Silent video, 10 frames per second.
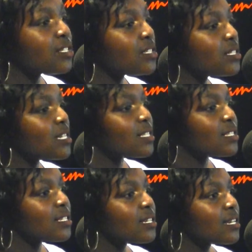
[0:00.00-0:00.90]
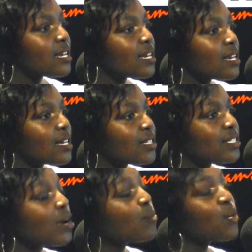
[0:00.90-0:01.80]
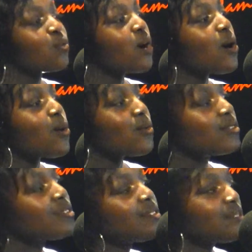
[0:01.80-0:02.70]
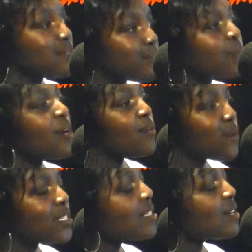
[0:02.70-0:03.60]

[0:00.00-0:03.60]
she's just, she's helped me grow. Right. With my voice